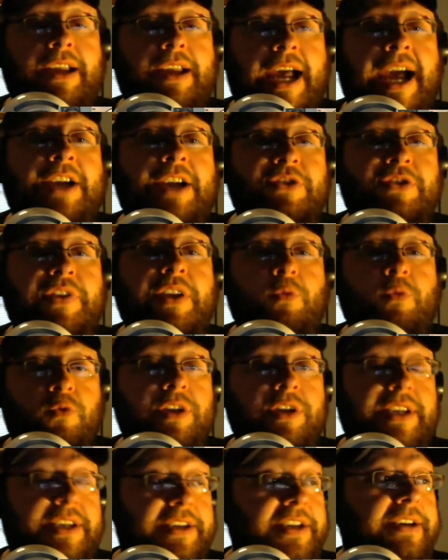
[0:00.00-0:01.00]
actually
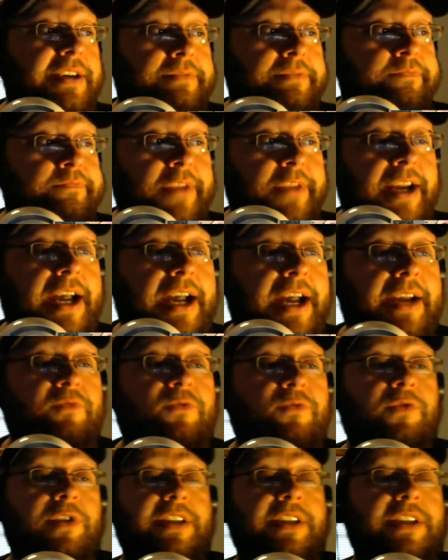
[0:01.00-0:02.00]
really good. Like, I
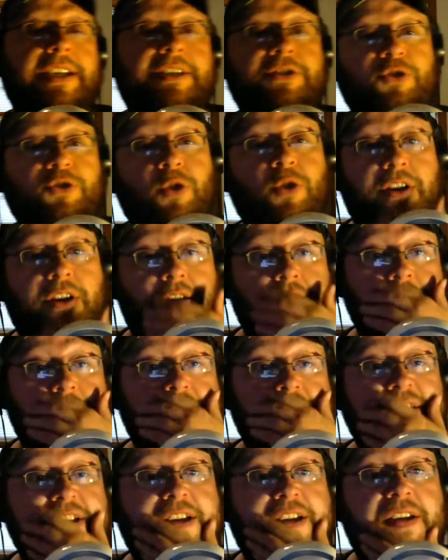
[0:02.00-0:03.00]
really enjoyed all this
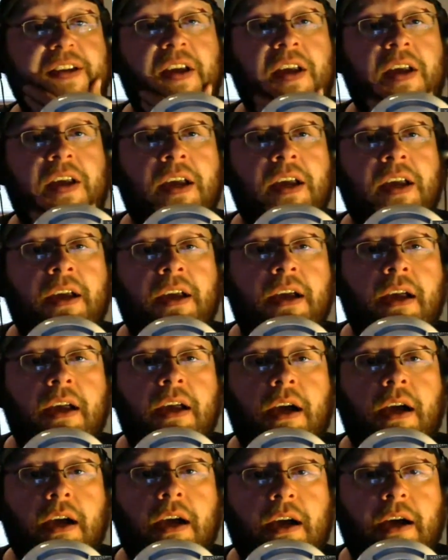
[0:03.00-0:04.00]
shit.
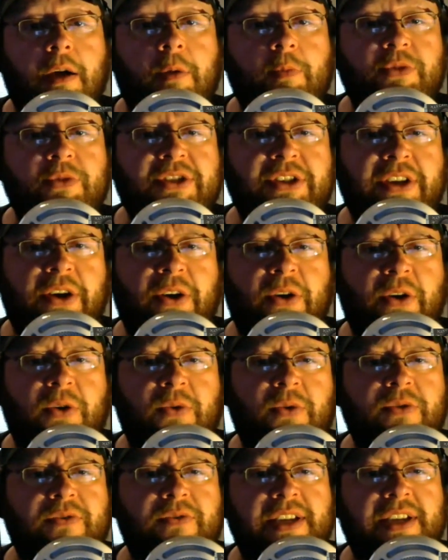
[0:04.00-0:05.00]
So
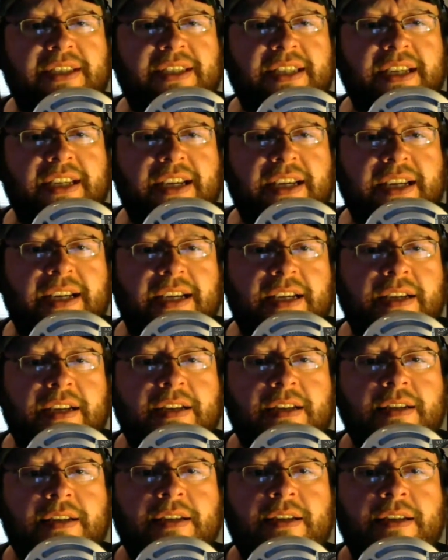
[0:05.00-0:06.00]
let's see.
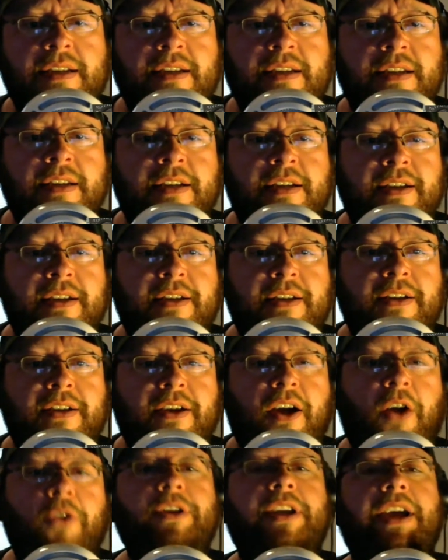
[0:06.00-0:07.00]

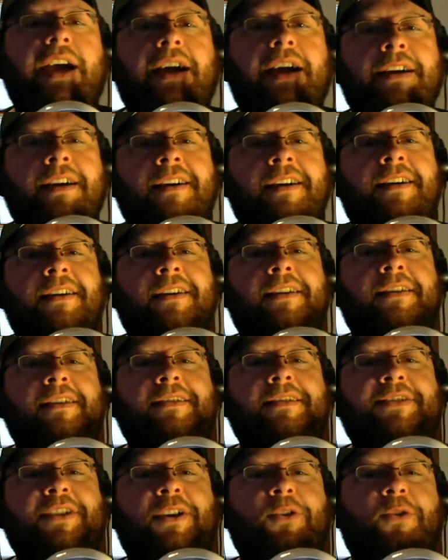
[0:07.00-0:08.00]
Oh yeah.
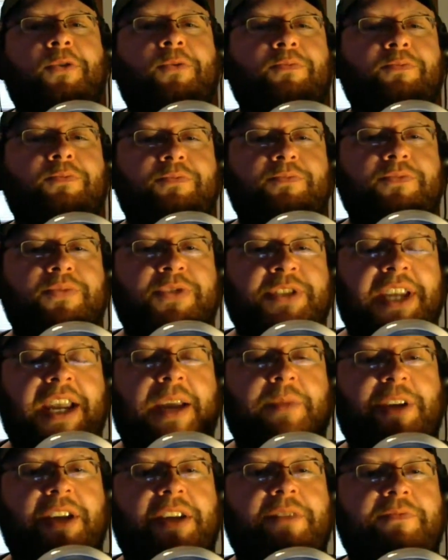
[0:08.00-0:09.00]
So
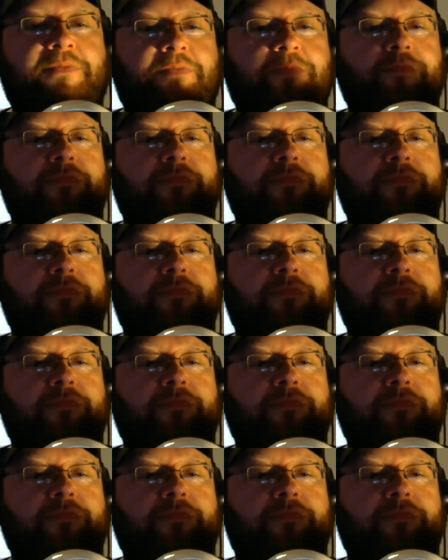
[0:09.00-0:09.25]
Sami,